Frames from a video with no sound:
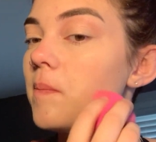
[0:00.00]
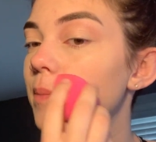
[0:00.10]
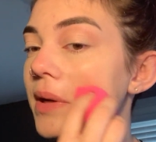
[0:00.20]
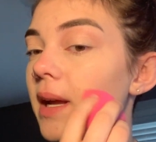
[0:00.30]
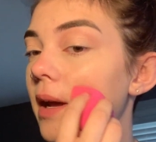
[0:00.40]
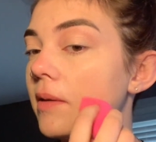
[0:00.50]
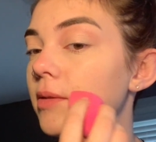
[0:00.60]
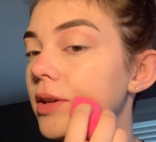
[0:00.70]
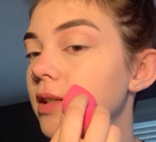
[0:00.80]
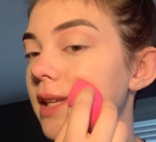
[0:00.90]
But yeah,
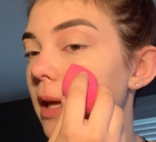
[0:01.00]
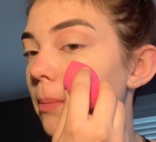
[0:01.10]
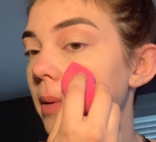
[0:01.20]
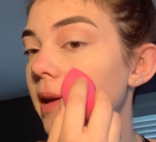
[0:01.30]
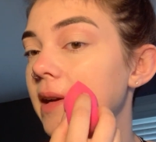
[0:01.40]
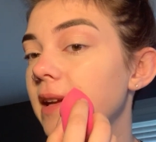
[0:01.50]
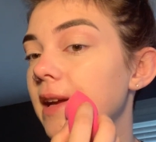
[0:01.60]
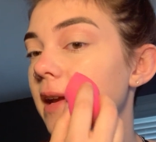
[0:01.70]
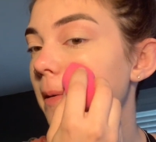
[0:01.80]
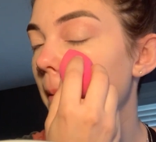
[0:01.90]
you just keep
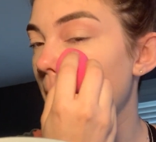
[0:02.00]
blending